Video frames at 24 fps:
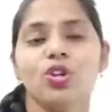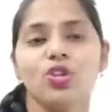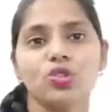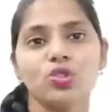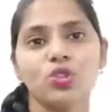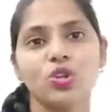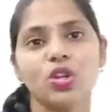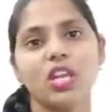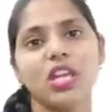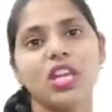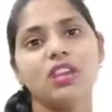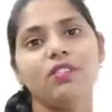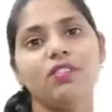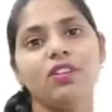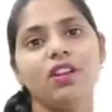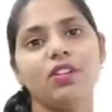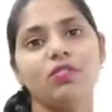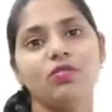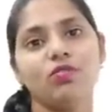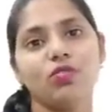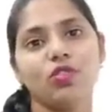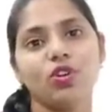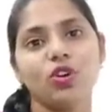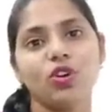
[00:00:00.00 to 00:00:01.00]
So
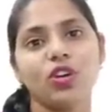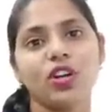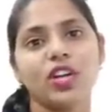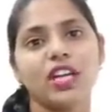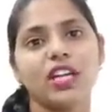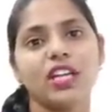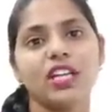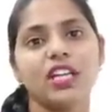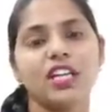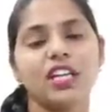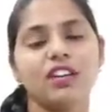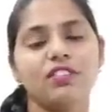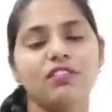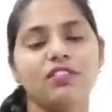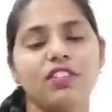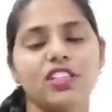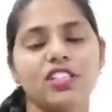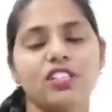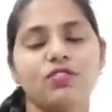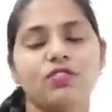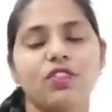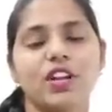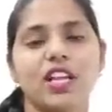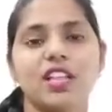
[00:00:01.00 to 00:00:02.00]
even we are getting
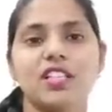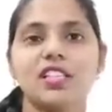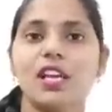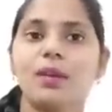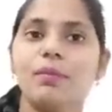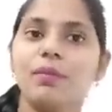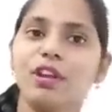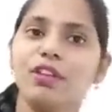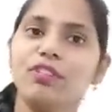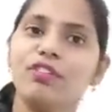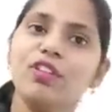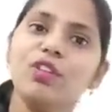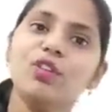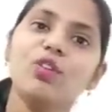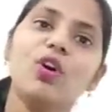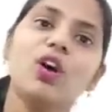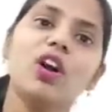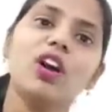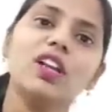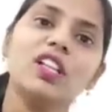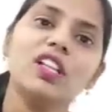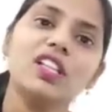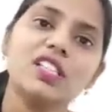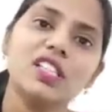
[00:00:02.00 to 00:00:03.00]
infection. For example, if you
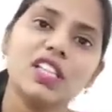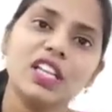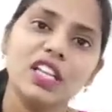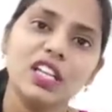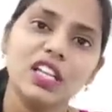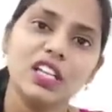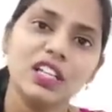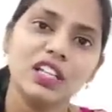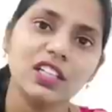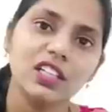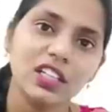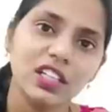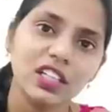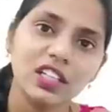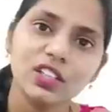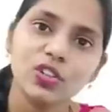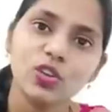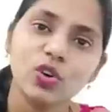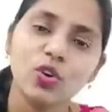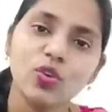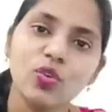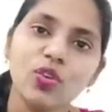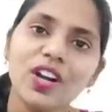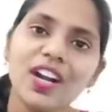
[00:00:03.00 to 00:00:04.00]
got this uh,
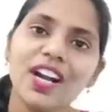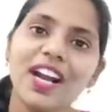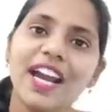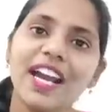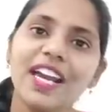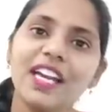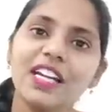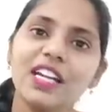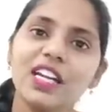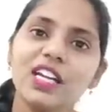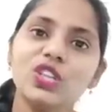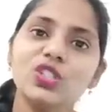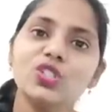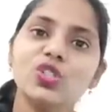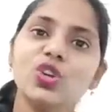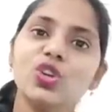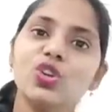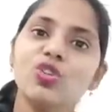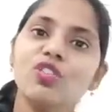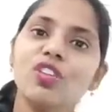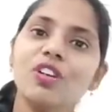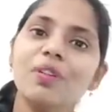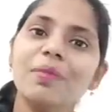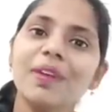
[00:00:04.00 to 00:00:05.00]
COVID-19, so
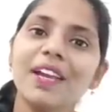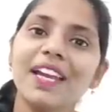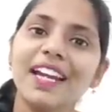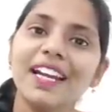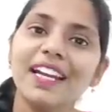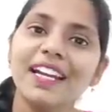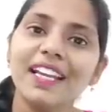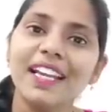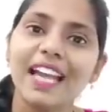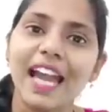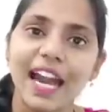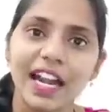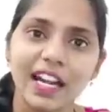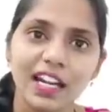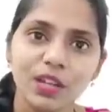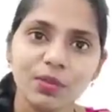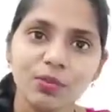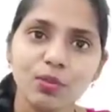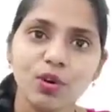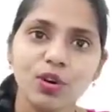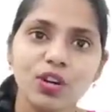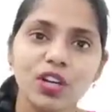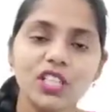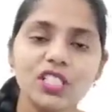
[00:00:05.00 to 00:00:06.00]
you will be getting
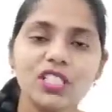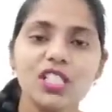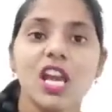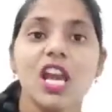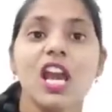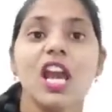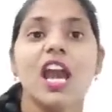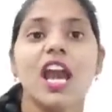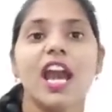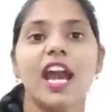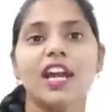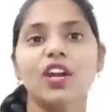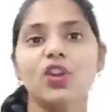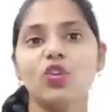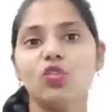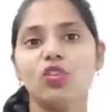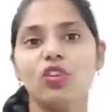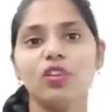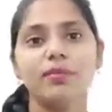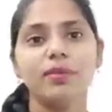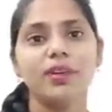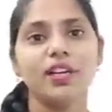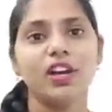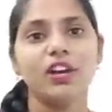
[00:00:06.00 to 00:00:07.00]
antibodies and you
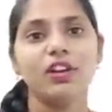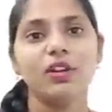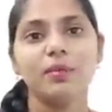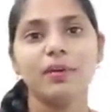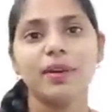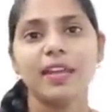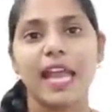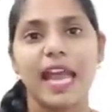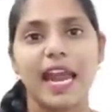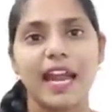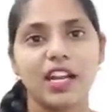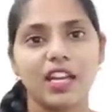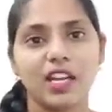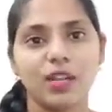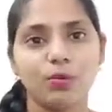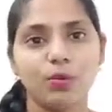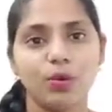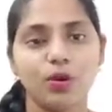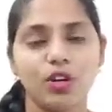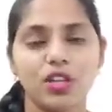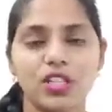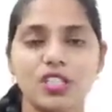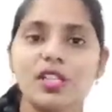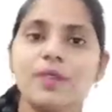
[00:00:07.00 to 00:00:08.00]
will be developing
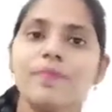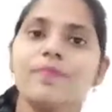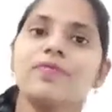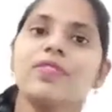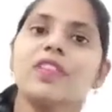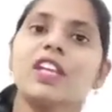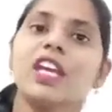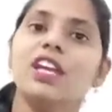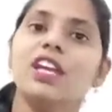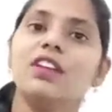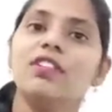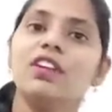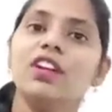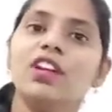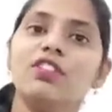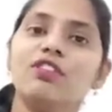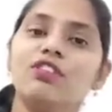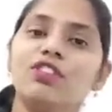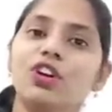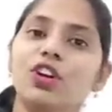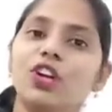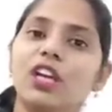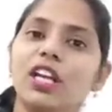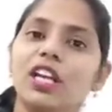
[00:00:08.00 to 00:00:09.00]
antibodies even
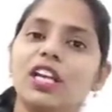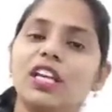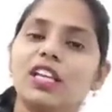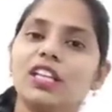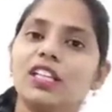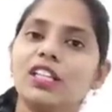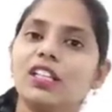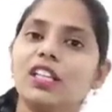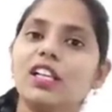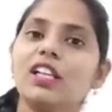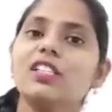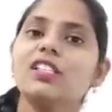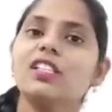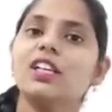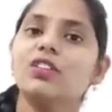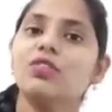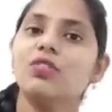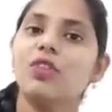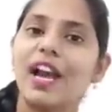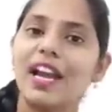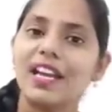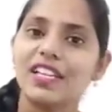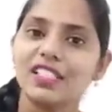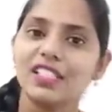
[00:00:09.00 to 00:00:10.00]
if you're taking this uh,
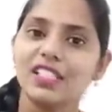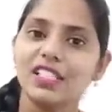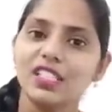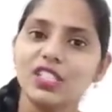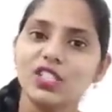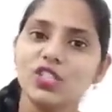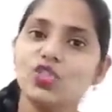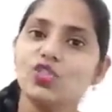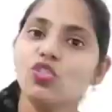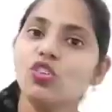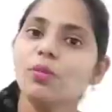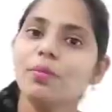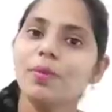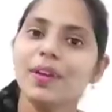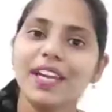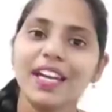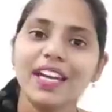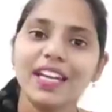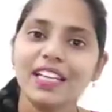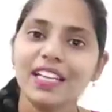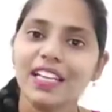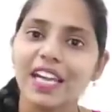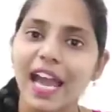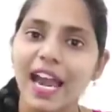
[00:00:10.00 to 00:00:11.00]
vaccines you will be
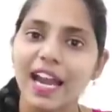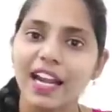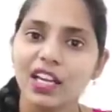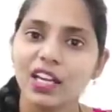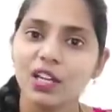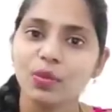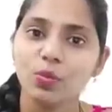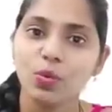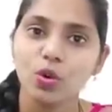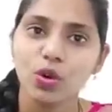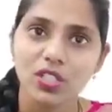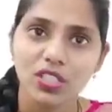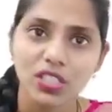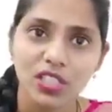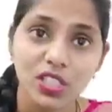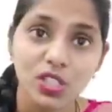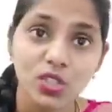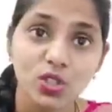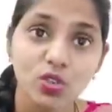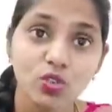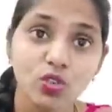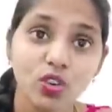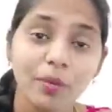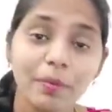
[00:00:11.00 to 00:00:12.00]
getting antibodies that
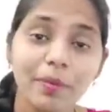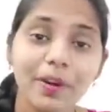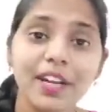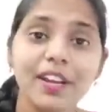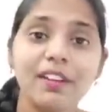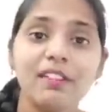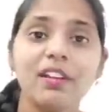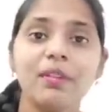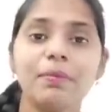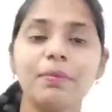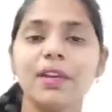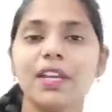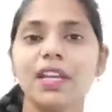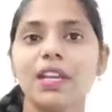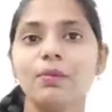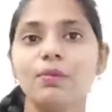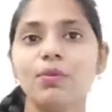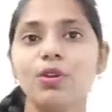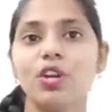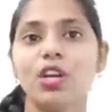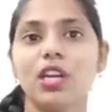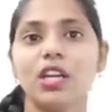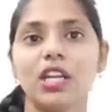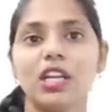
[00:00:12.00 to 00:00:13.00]
is you will be developing
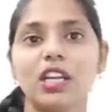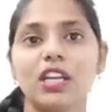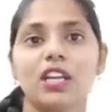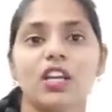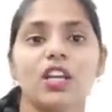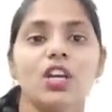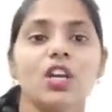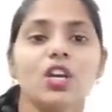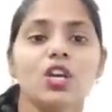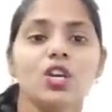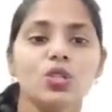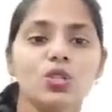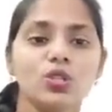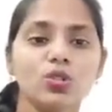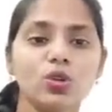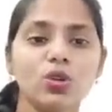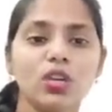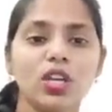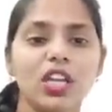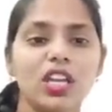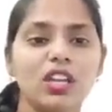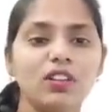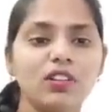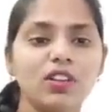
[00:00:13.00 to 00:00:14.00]
immunity so
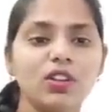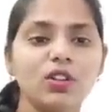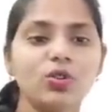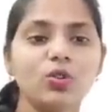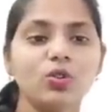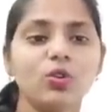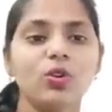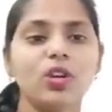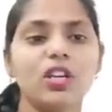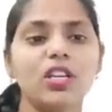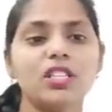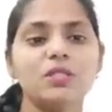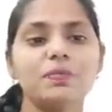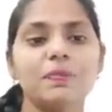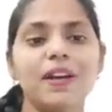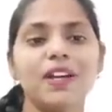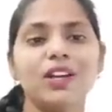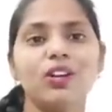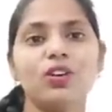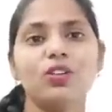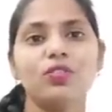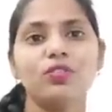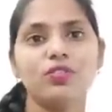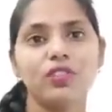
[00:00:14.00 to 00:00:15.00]
even though in
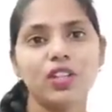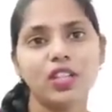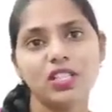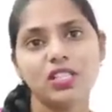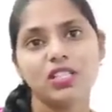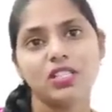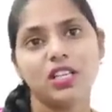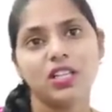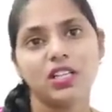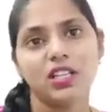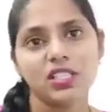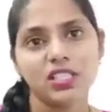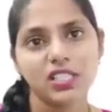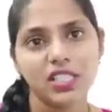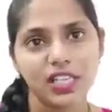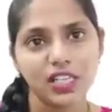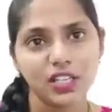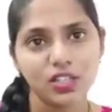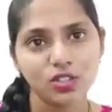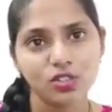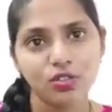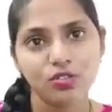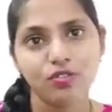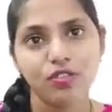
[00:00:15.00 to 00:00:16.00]
spite of this uh,
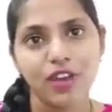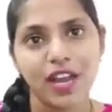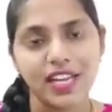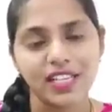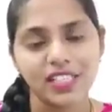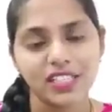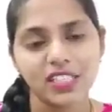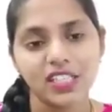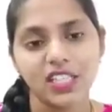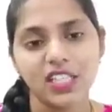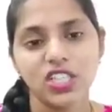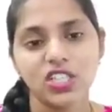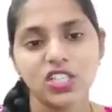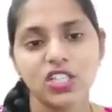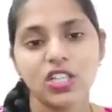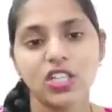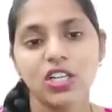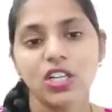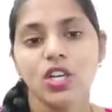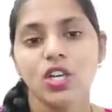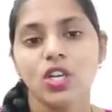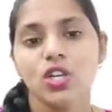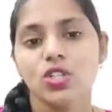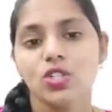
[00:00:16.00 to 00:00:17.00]
status of
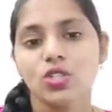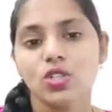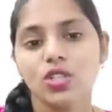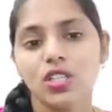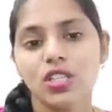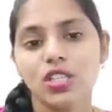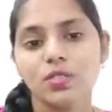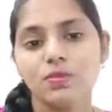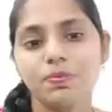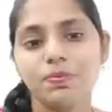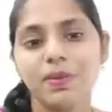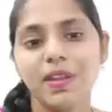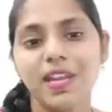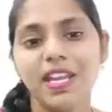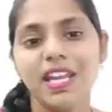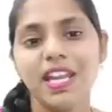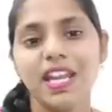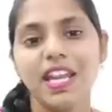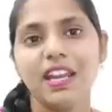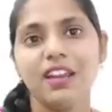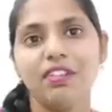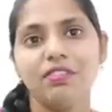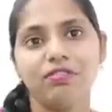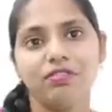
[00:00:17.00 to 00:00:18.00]
vaccination so this
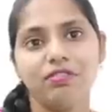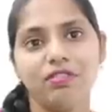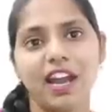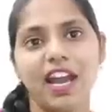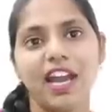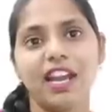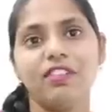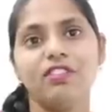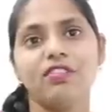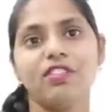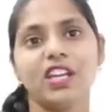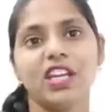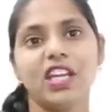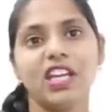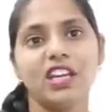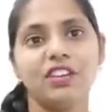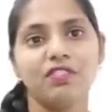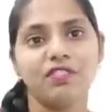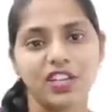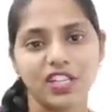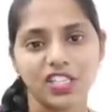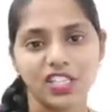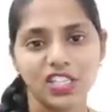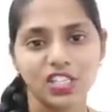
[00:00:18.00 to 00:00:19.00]
ba5
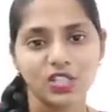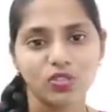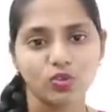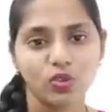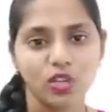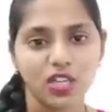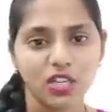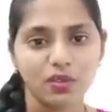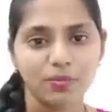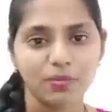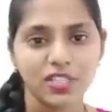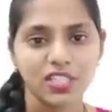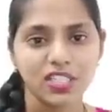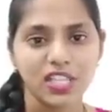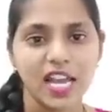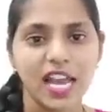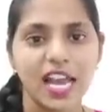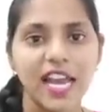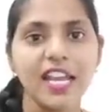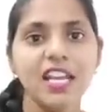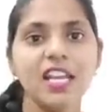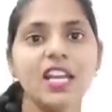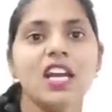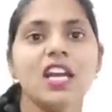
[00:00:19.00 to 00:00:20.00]
reinfection is very much
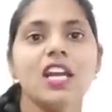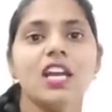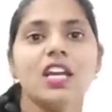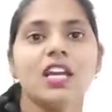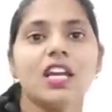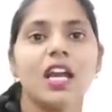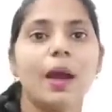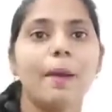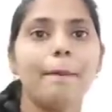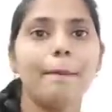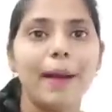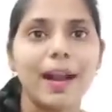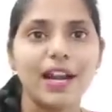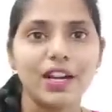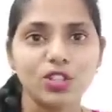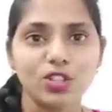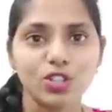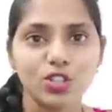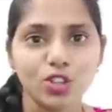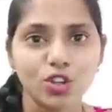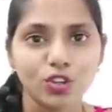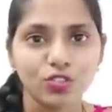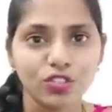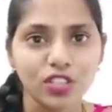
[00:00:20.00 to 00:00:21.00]
high compared to
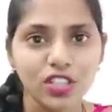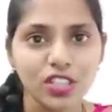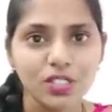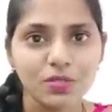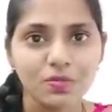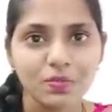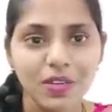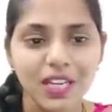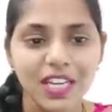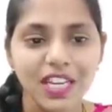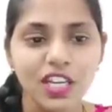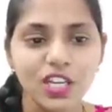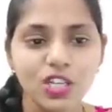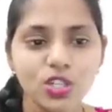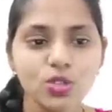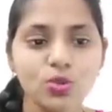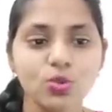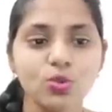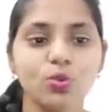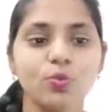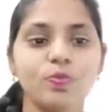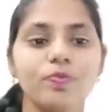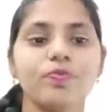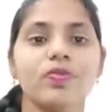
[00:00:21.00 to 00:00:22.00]
that of this
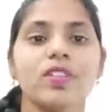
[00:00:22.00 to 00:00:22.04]
ba2